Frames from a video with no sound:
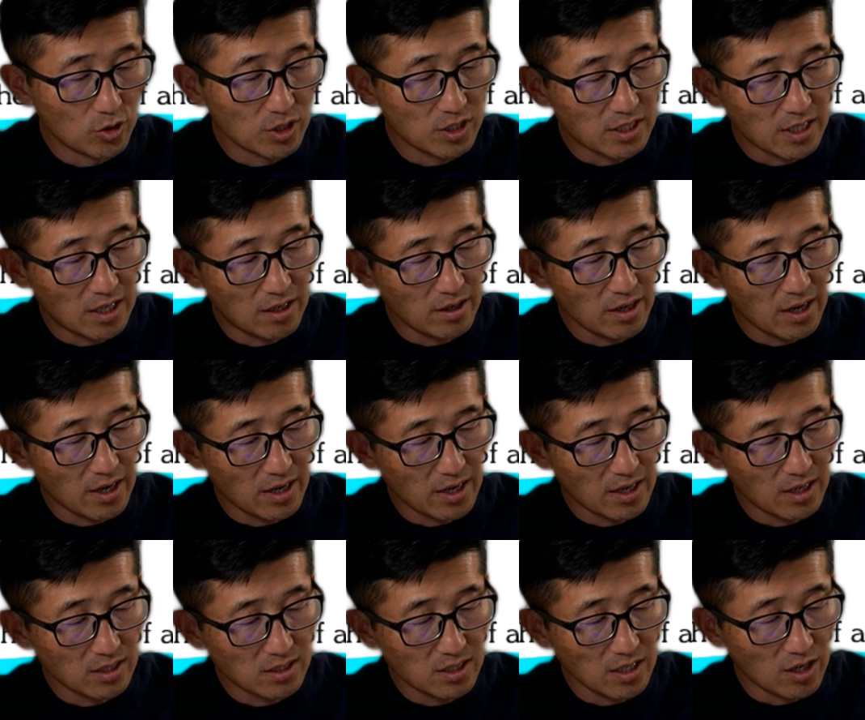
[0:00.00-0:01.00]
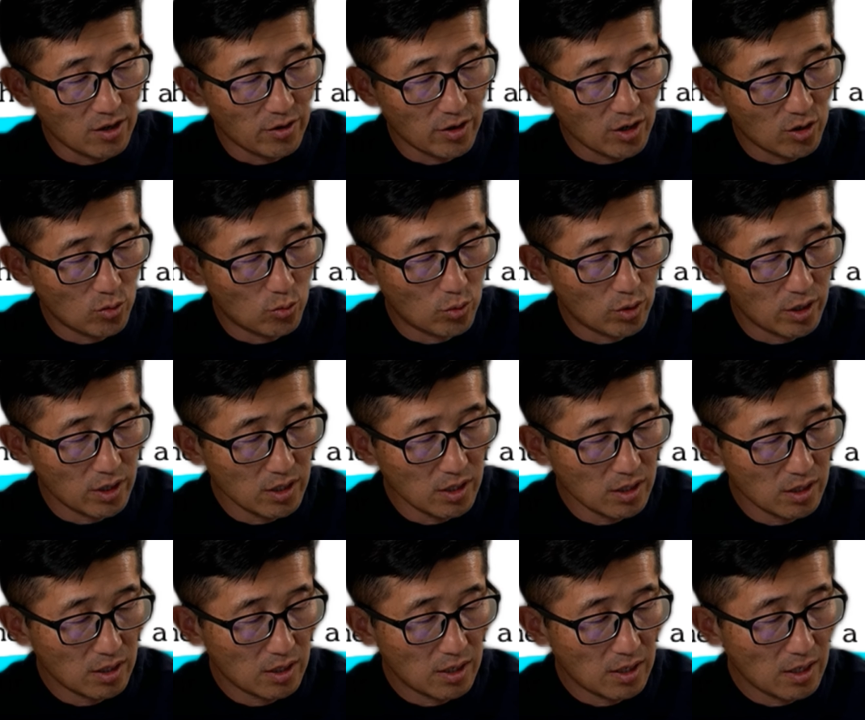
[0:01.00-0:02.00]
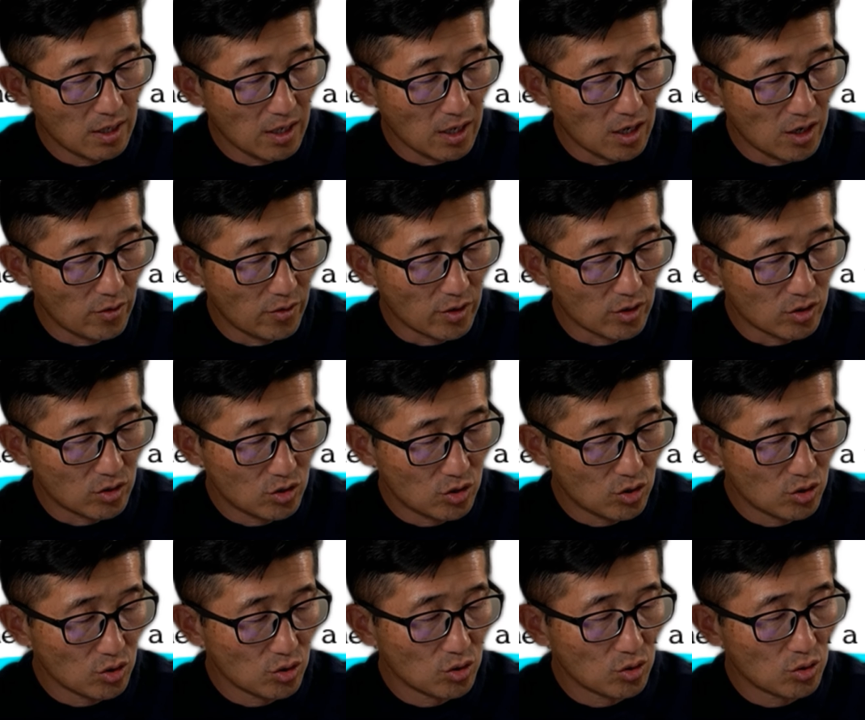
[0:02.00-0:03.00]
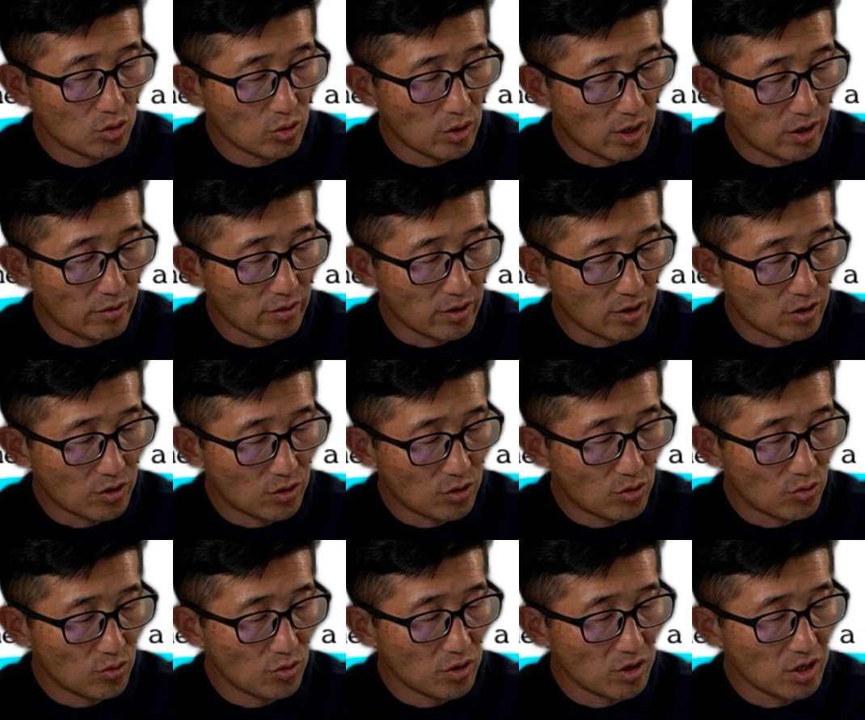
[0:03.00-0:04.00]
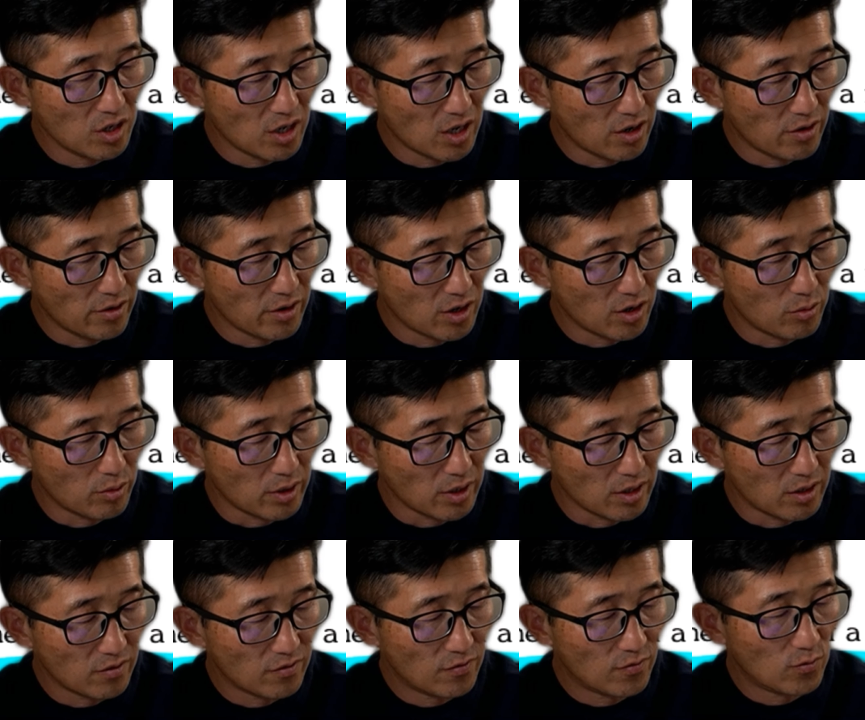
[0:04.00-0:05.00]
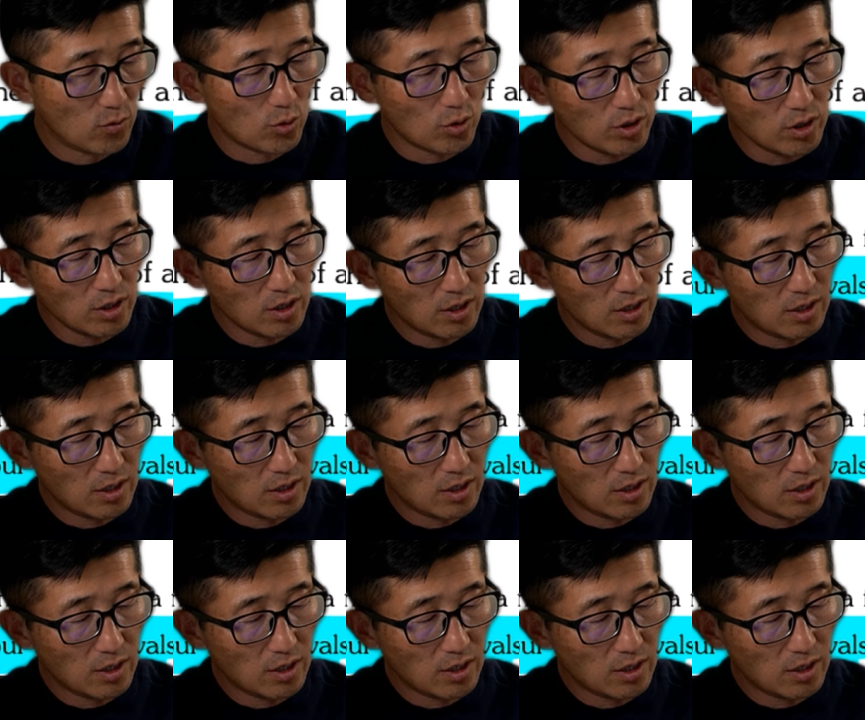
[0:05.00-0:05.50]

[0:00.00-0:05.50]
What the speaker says: these out as area 1, area 2, area 3, area what? 4.